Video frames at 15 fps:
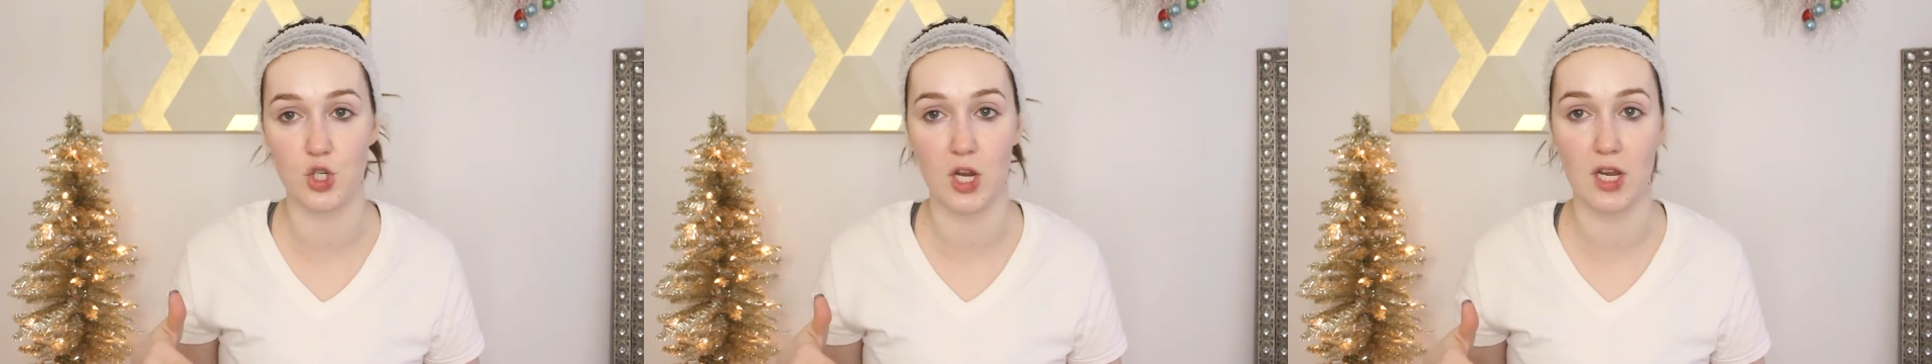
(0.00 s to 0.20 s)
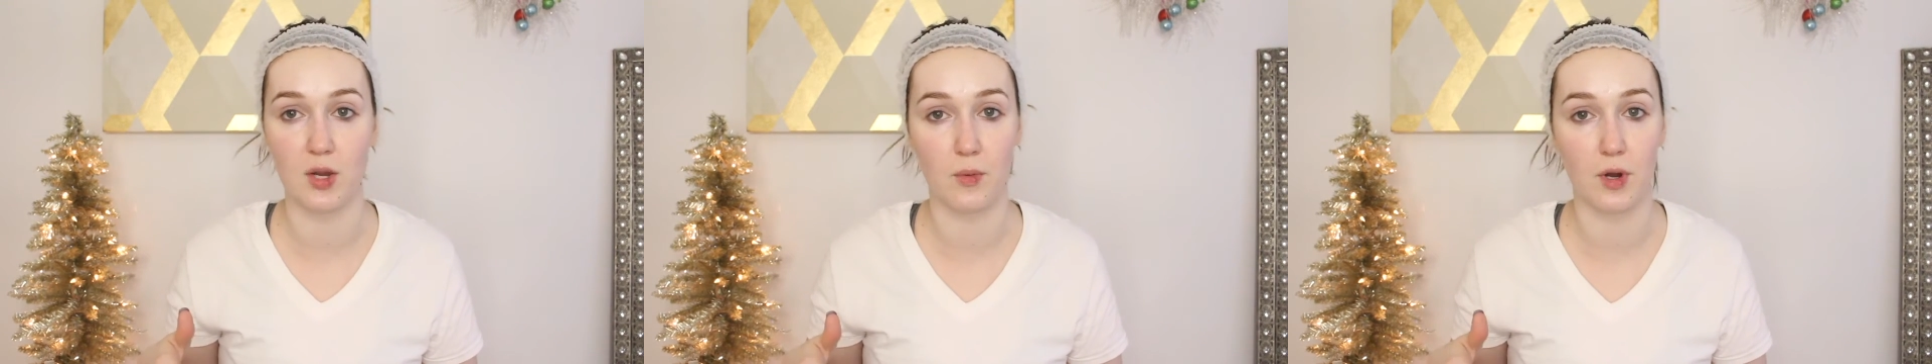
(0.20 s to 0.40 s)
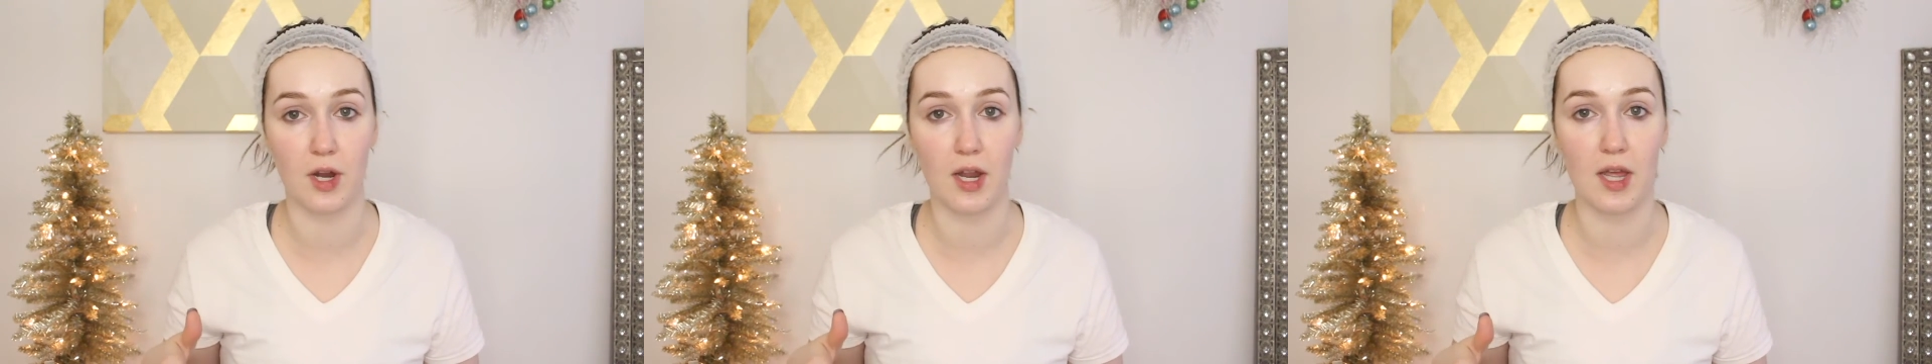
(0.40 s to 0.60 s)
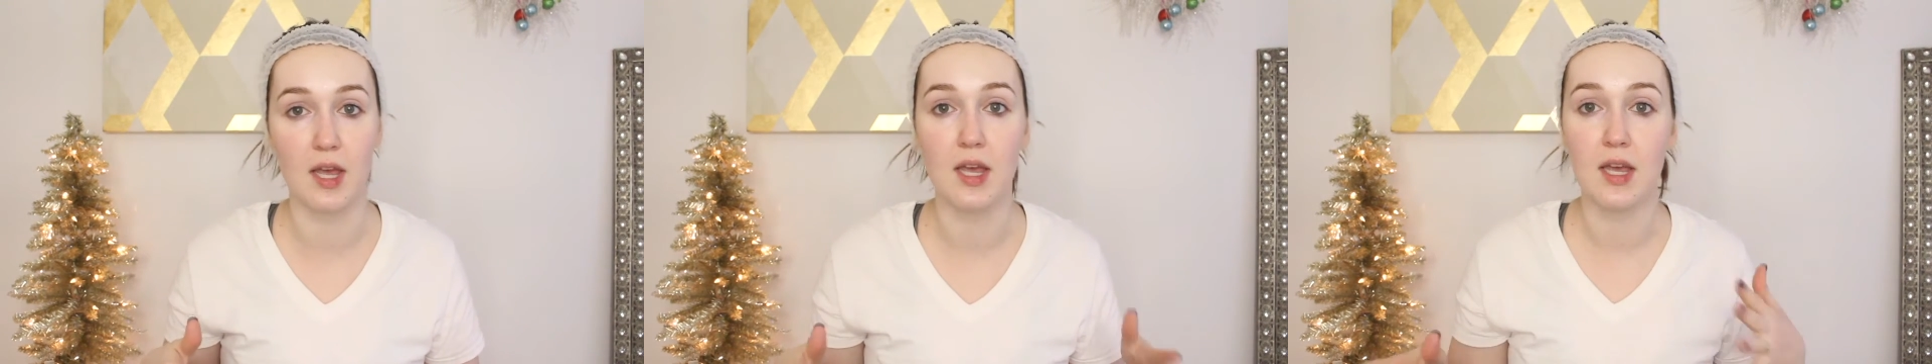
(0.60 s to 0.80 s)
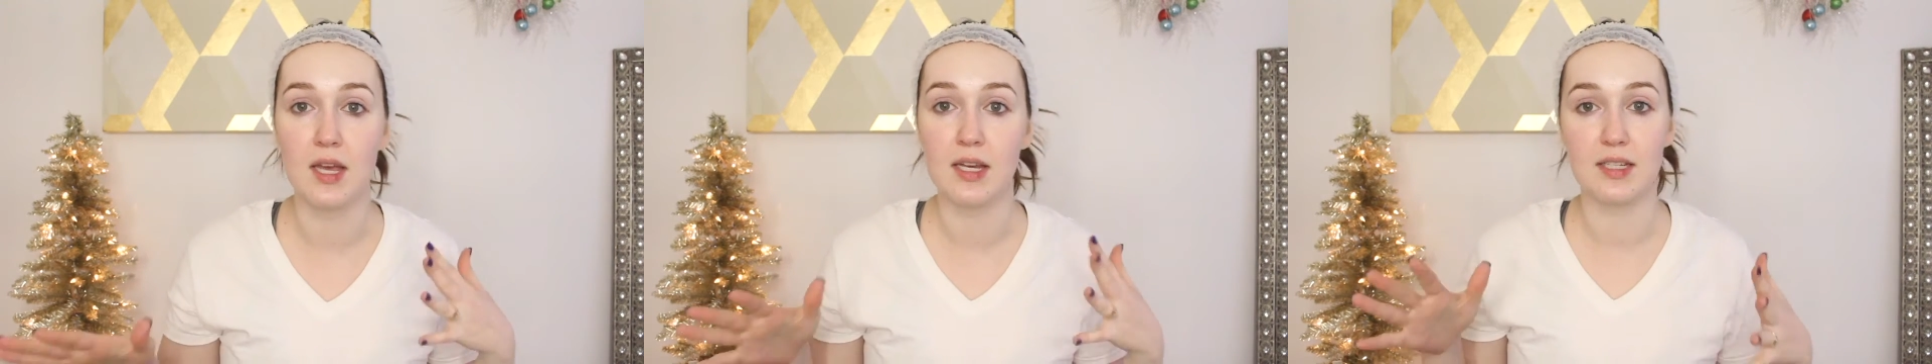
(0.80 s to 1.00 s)
January
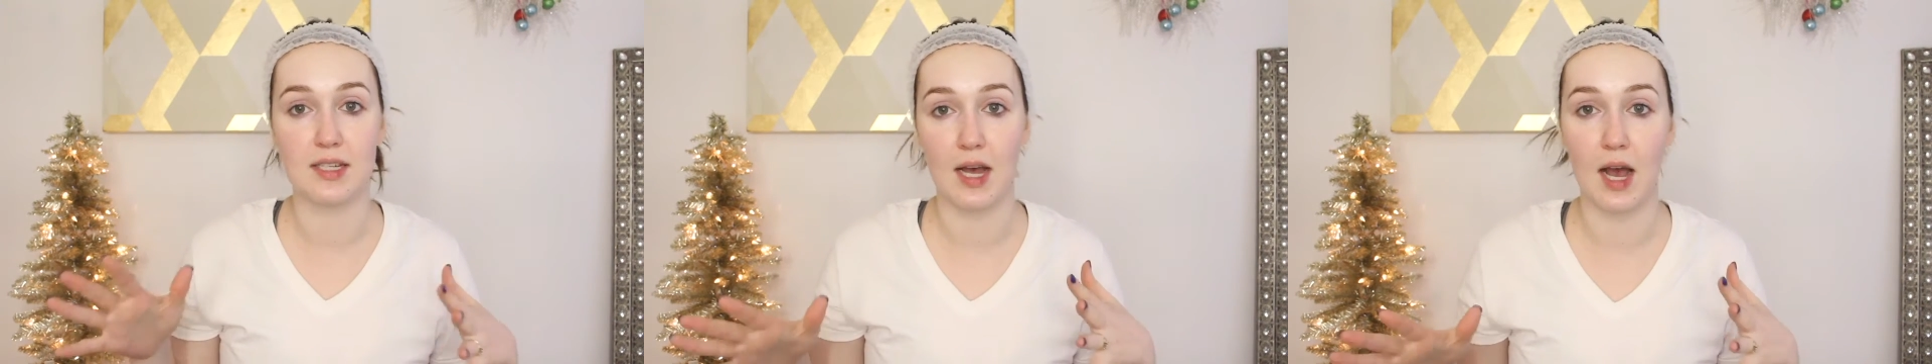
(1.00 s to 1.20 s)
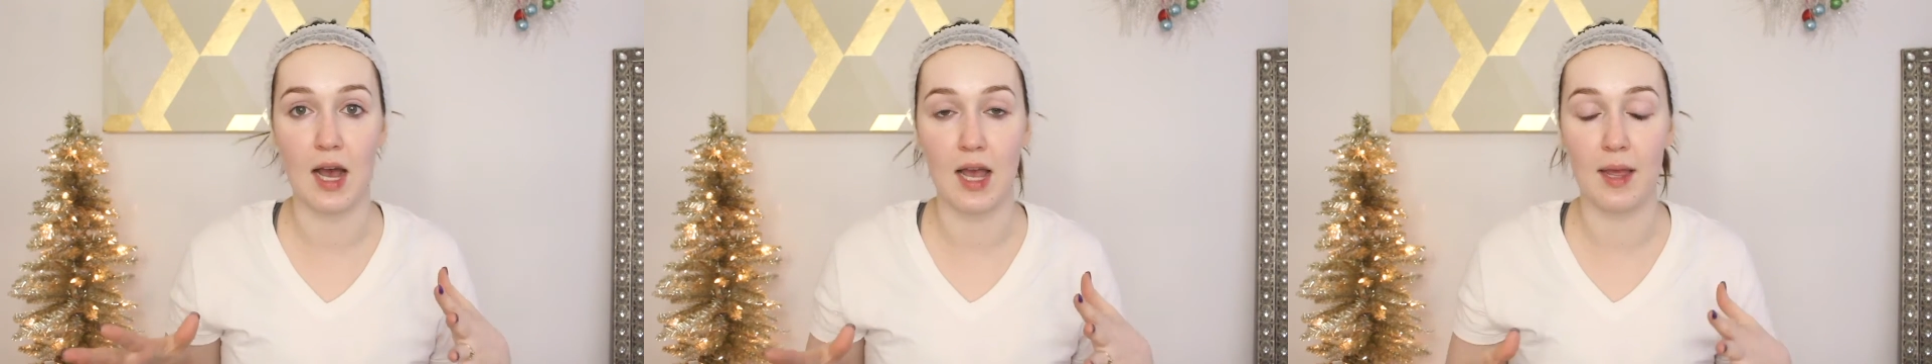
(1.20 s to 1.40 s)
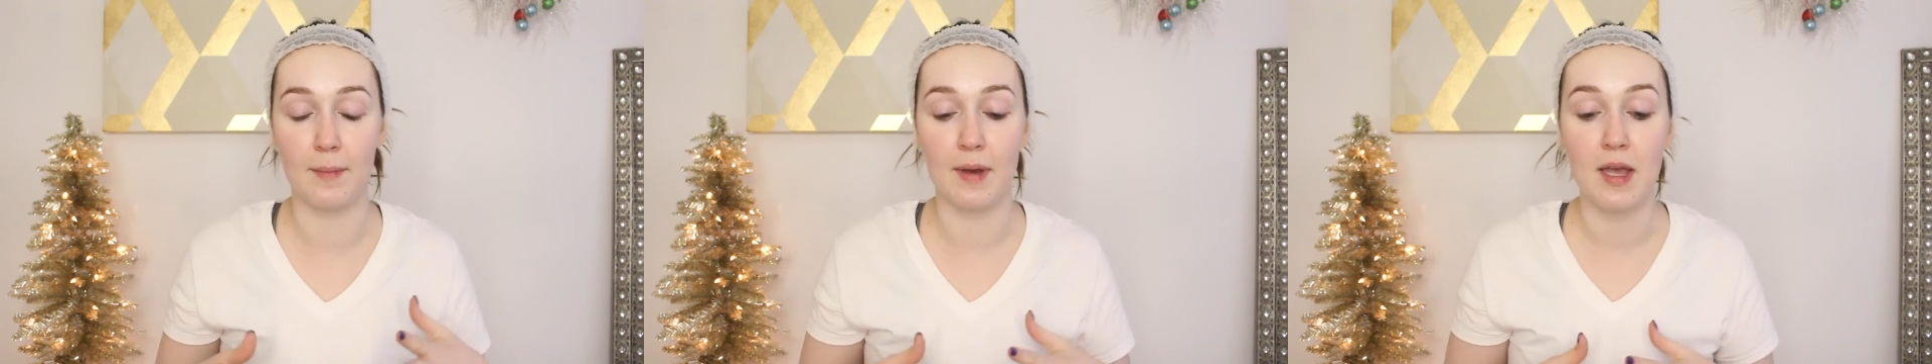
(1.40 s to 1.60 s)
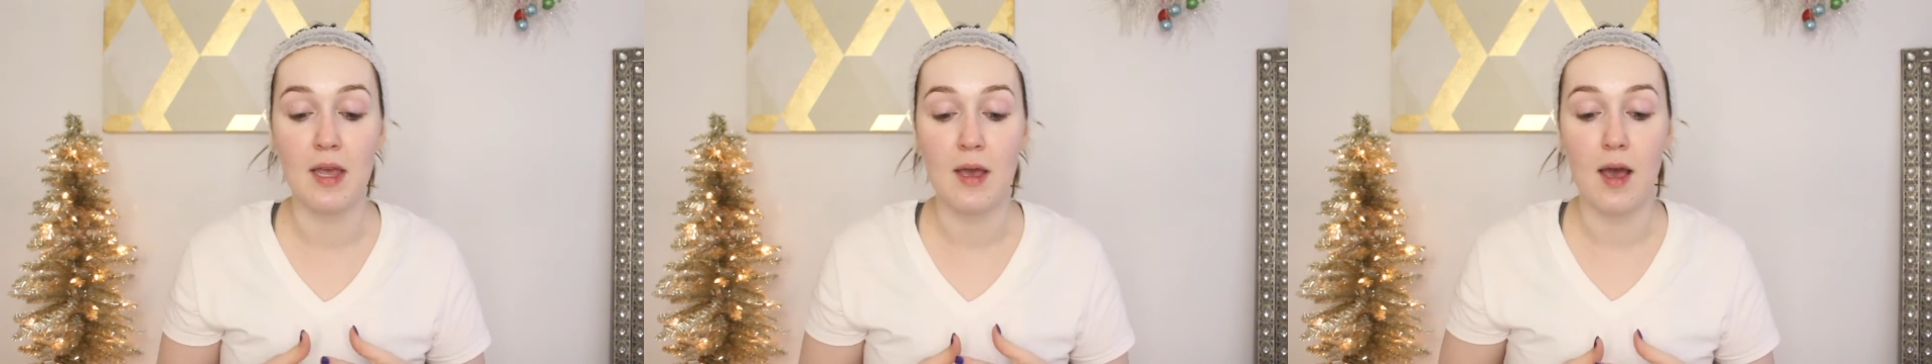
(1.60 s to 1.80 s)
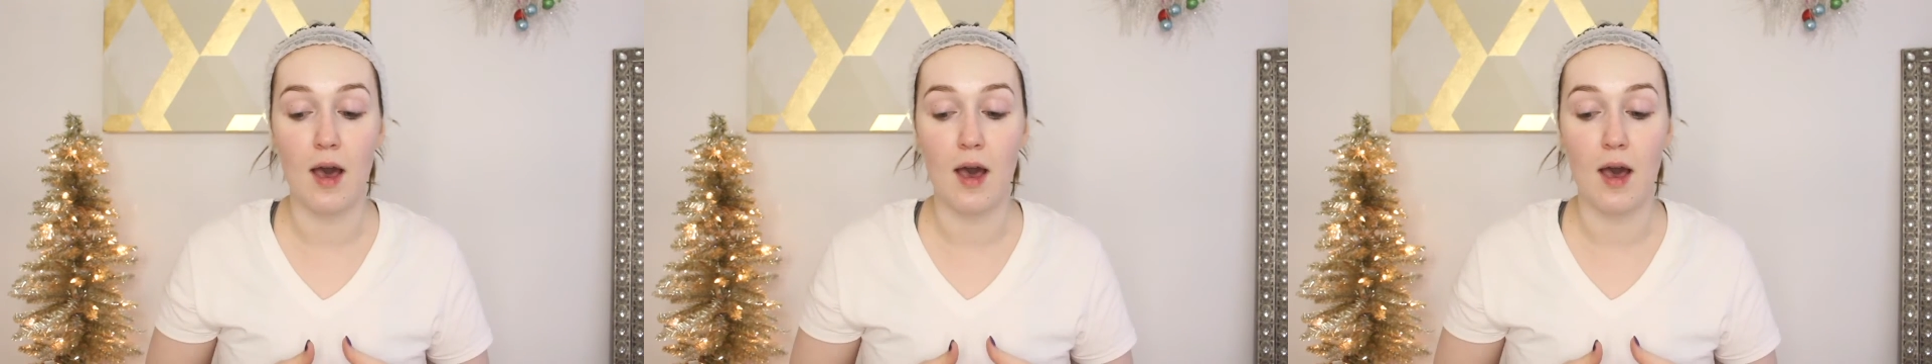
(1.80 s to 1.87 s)
time,